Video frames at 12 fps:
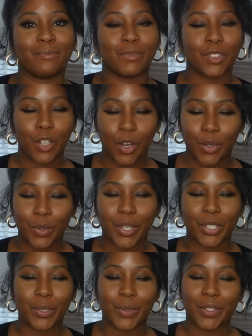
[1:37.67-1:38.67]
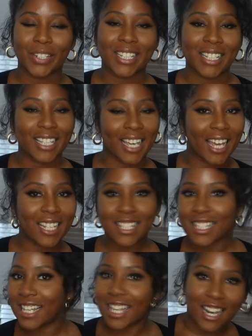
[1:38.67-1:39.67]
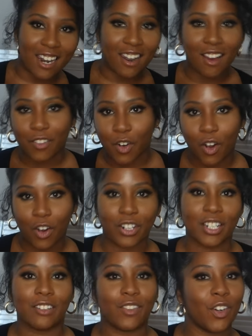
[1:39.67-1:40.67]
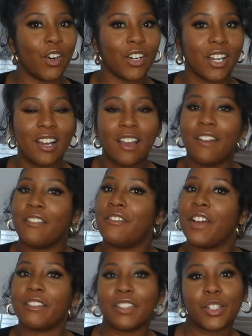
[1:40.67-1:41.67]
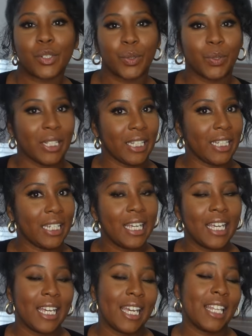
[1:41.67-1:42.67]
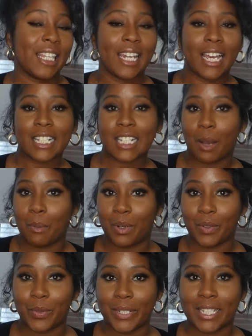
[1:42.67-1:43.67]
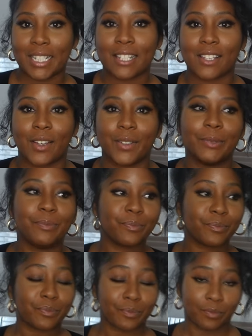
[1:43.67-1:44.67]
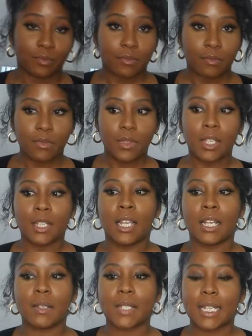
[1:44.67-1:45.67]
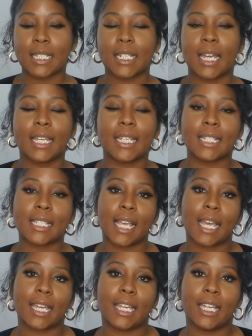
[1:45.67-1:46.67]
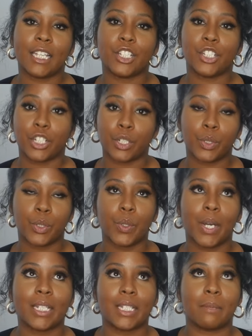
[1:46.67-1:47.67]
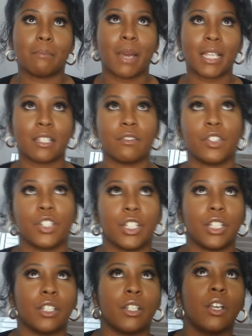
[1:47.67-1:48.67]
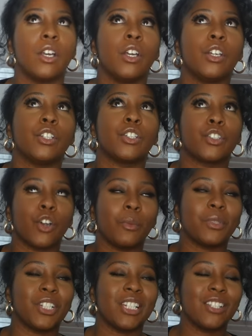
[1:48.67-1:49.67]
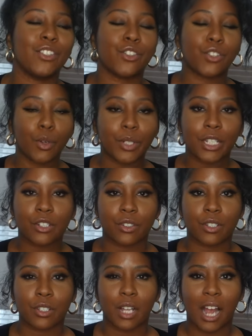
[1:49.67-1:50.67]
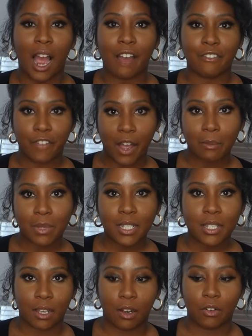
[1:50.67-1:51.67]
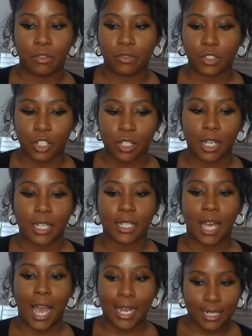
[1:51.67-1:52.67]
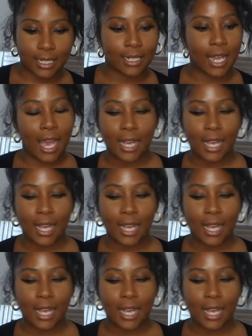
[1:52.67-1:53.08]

know that you're gonna get another holiday vlog very shortly in the next couple of weeks. So like I was saying, today is a Shein haul. I did a massive Shein shop. Shein is so dangerous. Like I find myself just like adding.